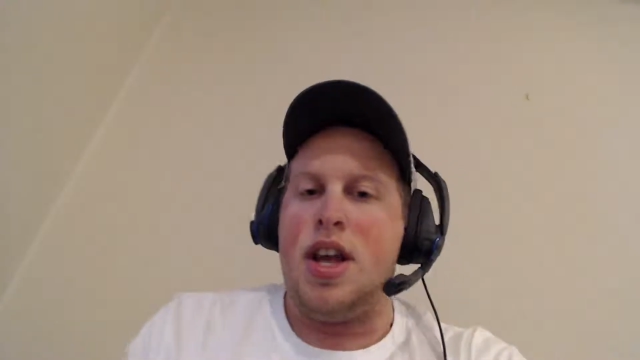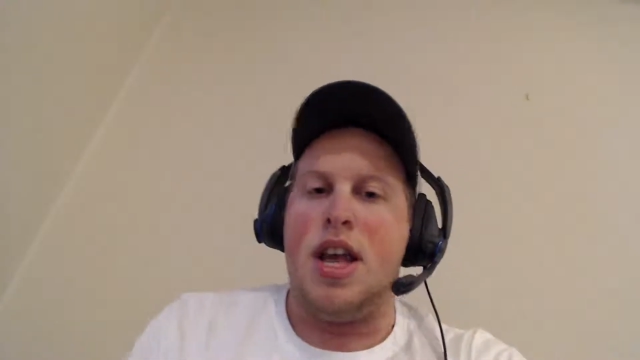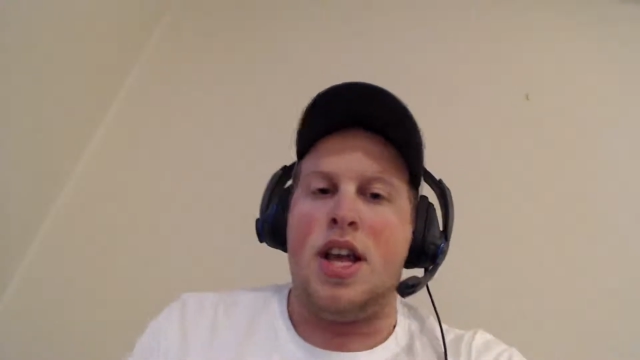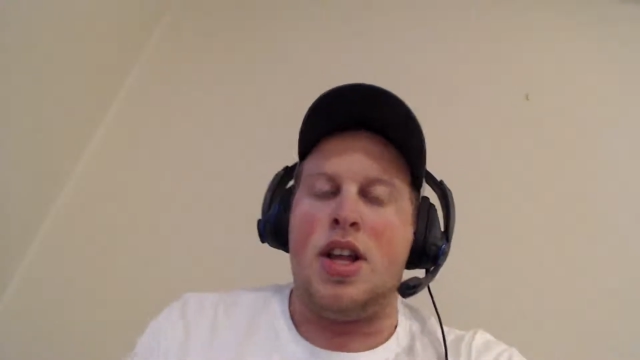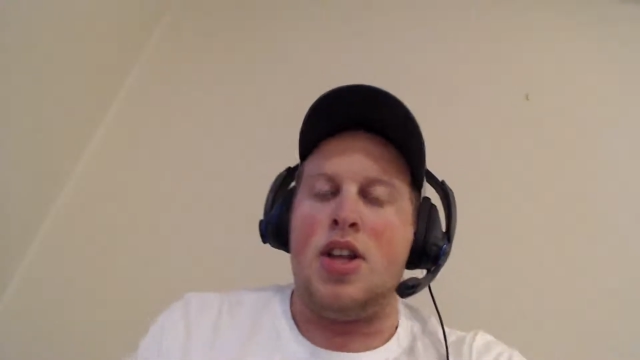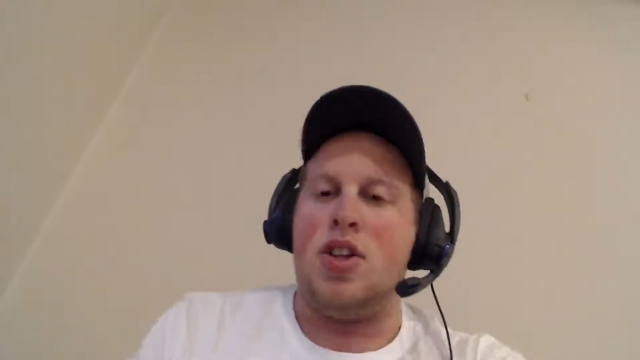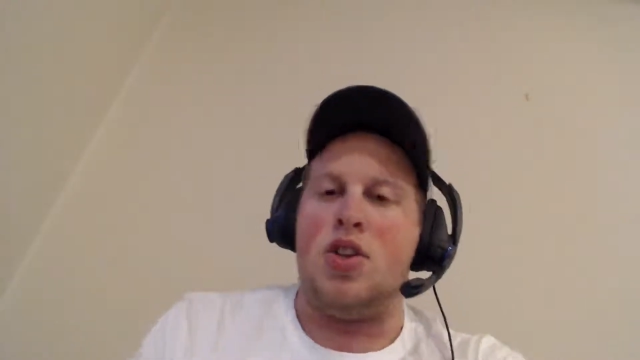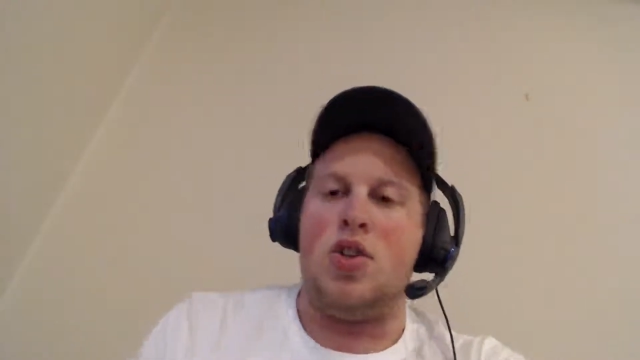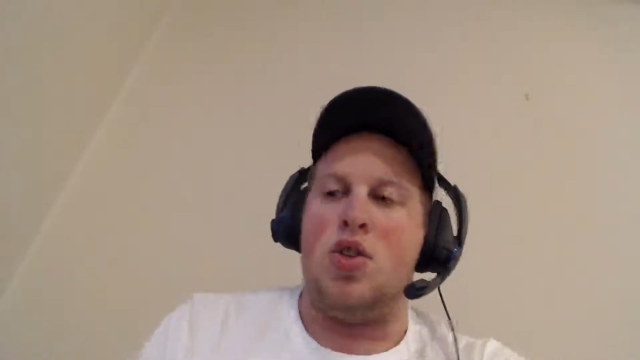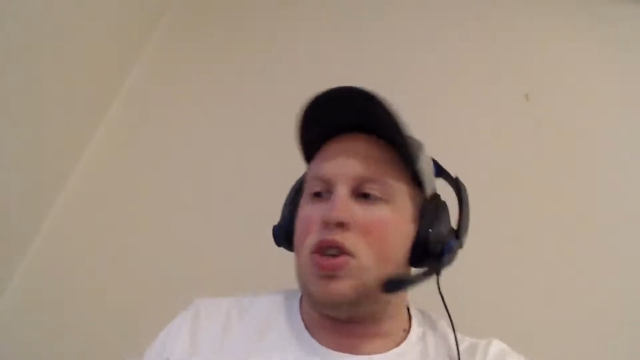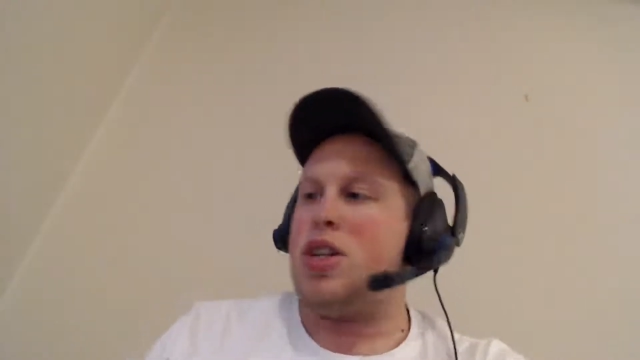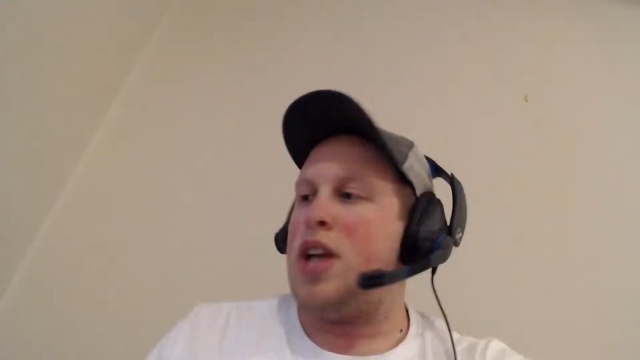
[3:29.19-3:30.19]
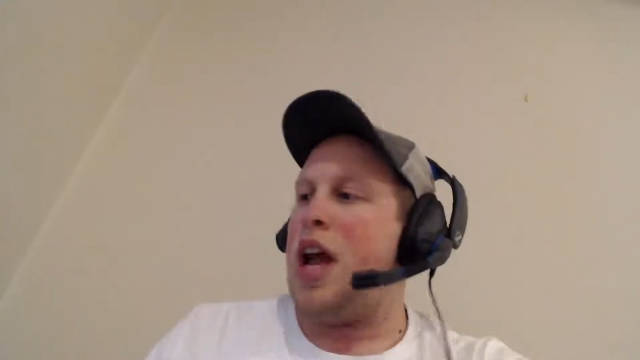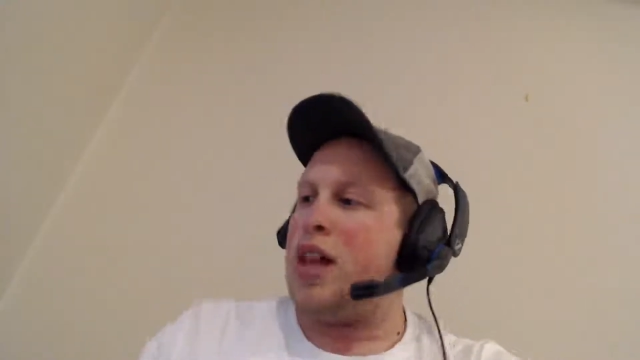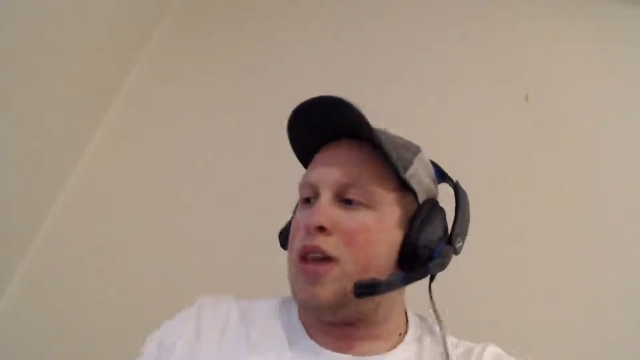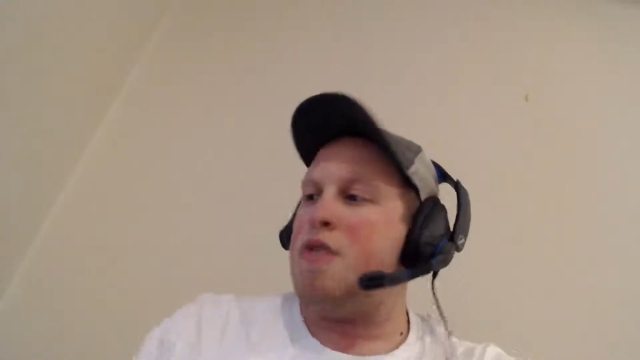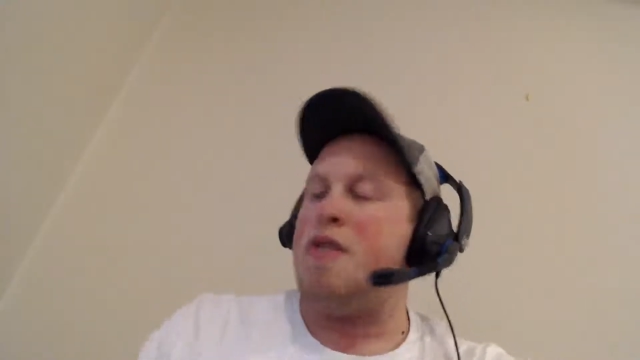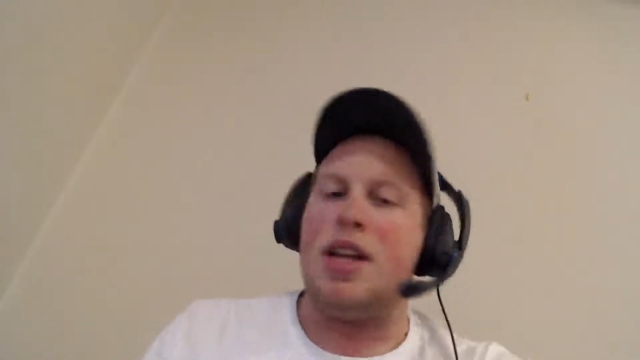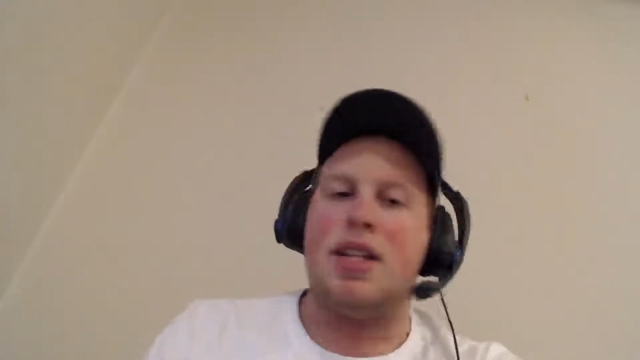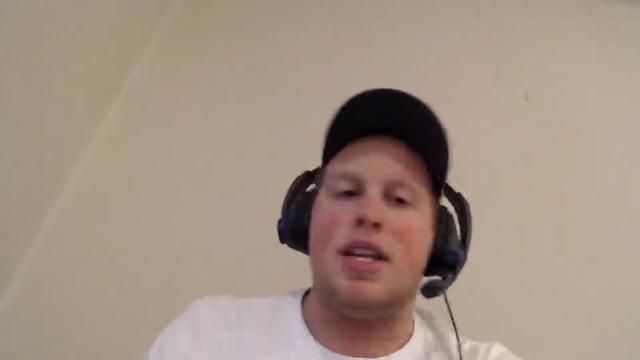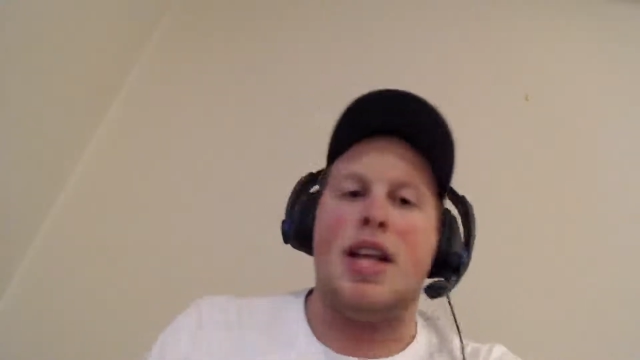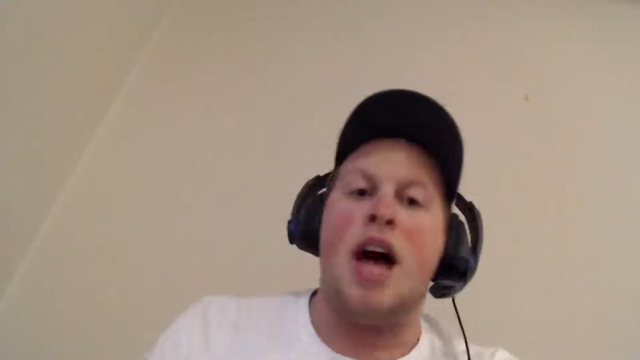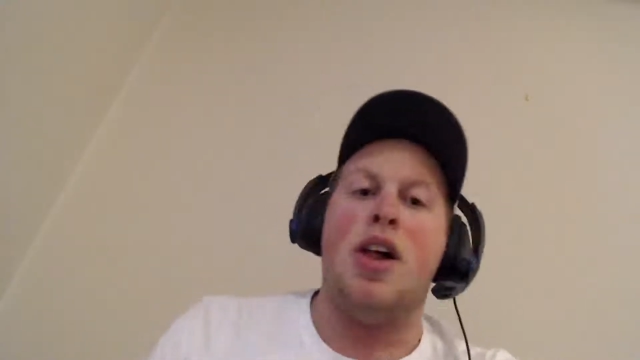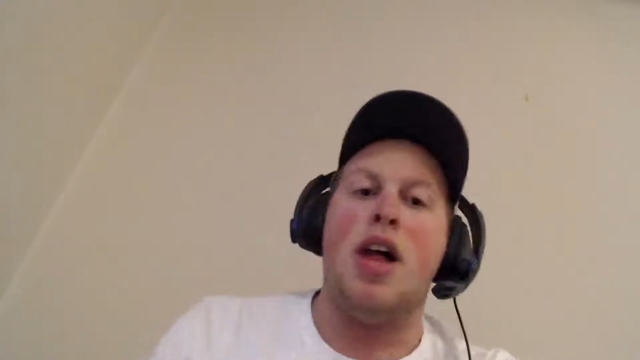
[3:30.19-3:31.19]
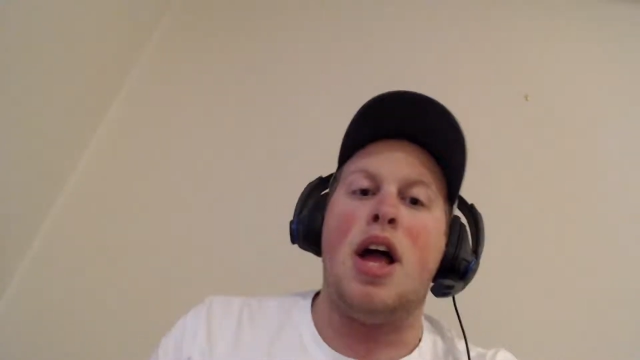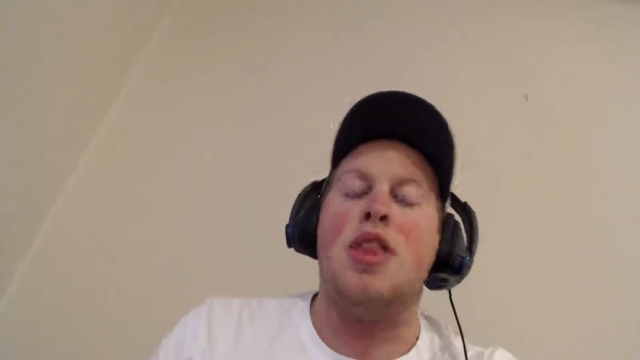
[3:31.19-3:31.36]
It looks kind of like a Venice Canal,